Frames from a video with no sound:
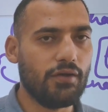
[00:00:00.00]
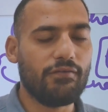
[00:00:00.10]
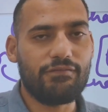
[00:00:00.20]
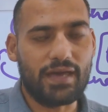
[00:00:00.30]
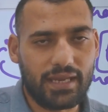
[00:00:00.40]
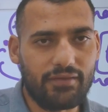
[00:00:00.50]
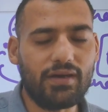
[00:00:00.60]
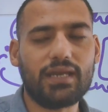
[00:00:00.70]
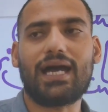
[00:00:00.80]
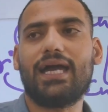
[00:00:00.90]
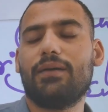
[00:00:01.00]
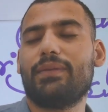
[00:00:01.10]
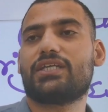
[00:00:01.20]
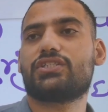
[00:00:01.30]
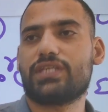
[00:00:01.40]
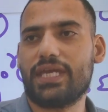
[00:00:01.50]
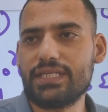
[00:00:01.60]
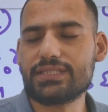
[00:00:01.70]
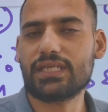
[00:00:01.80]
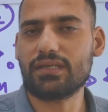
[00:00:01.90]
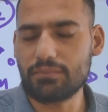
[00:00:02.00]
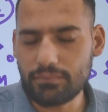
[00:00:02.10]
Whenever I am exchanging